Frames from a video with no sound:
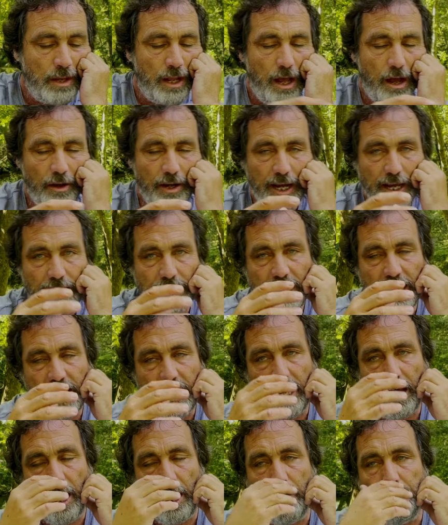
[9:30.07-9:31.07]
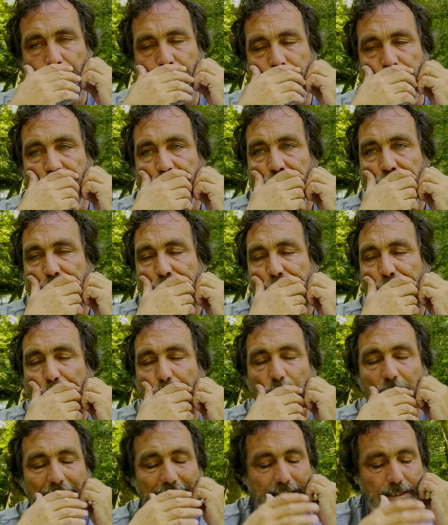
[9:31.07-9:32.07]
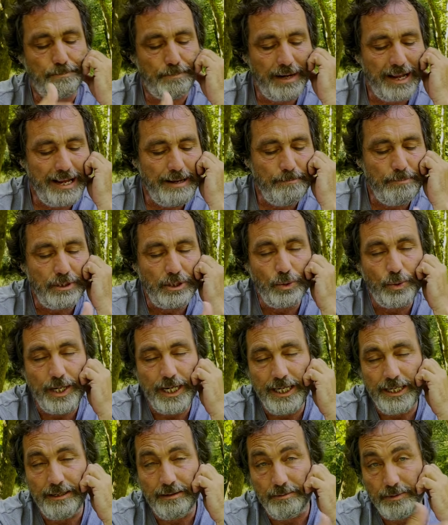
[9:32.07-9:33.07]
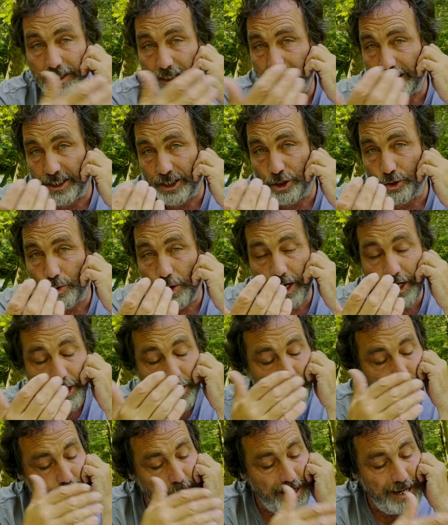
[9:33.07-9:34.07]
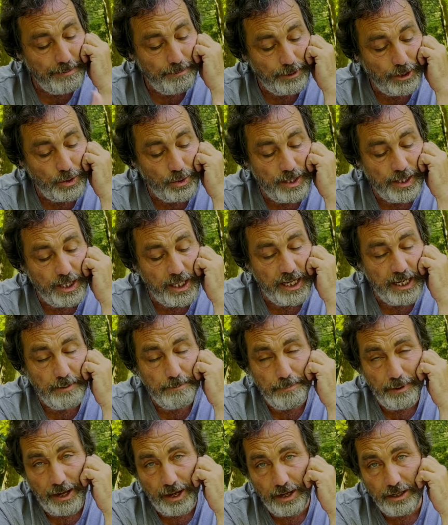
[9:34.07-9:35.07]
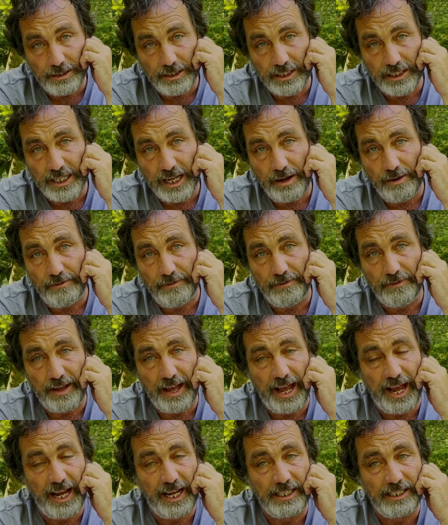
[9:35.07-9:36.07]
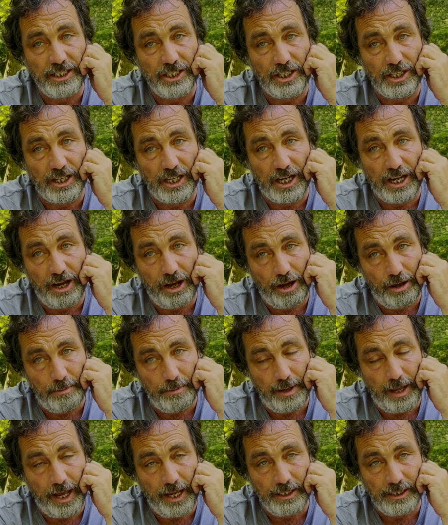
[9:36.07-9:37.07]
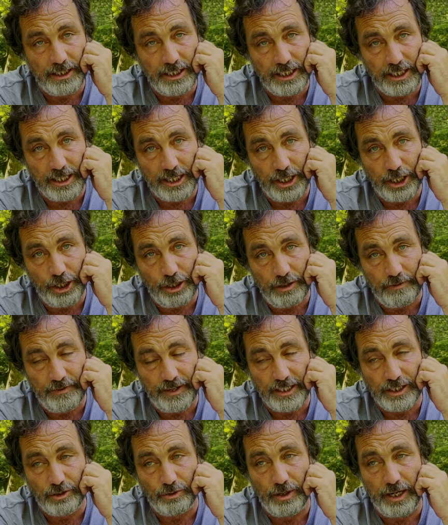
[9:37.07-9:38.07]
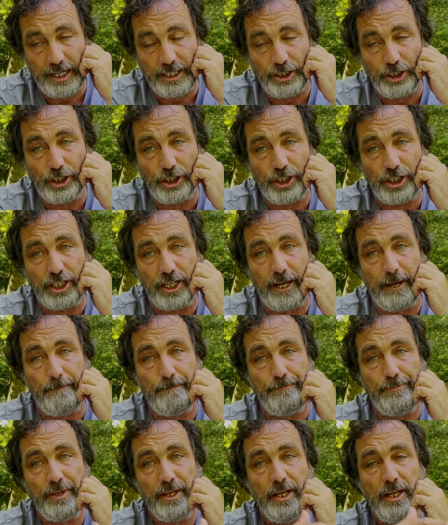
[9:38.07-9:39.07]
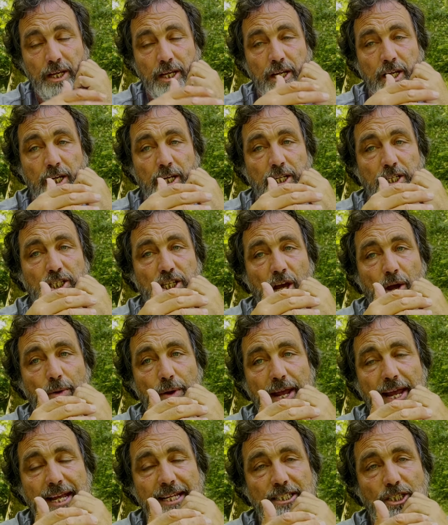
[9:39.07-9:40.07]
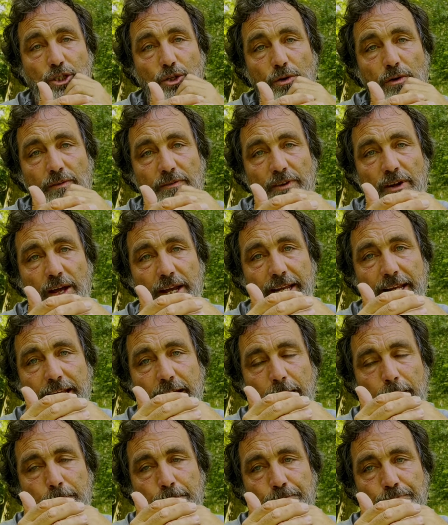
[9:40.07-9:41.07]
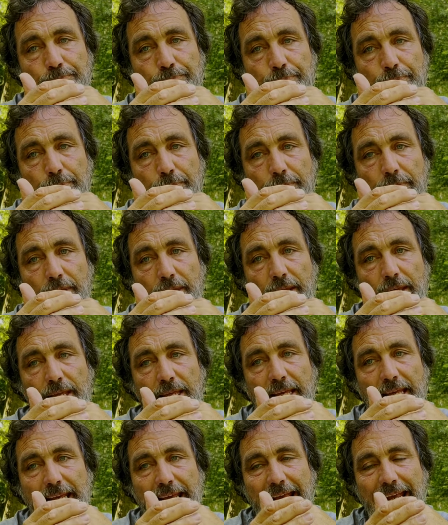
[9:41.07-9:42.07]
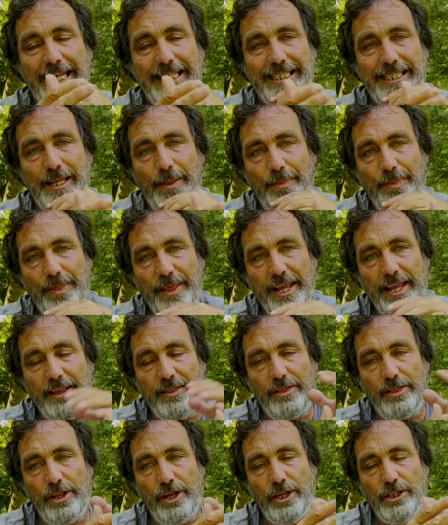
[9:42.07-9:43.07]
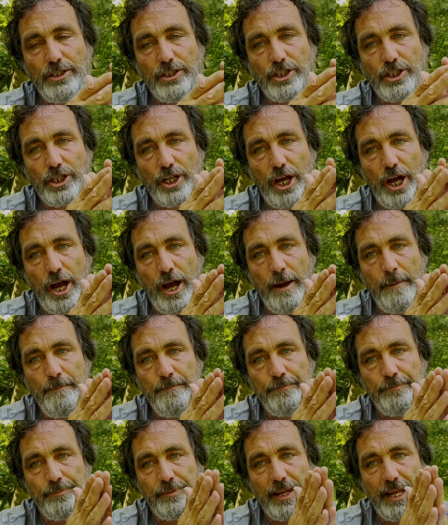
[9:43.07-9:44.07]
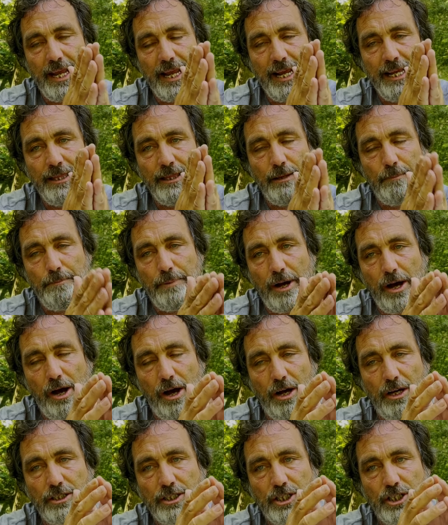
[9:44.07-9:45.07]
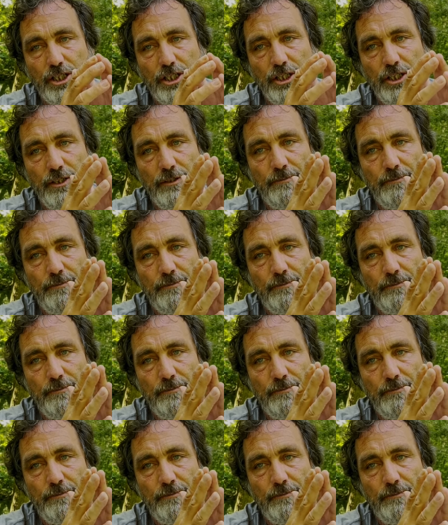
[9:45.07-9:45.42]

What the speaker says: Okay, it's playing between, this is quite new, playing between the past self and the calm and the universal energies here. So it's sort of like, it's something that's in the past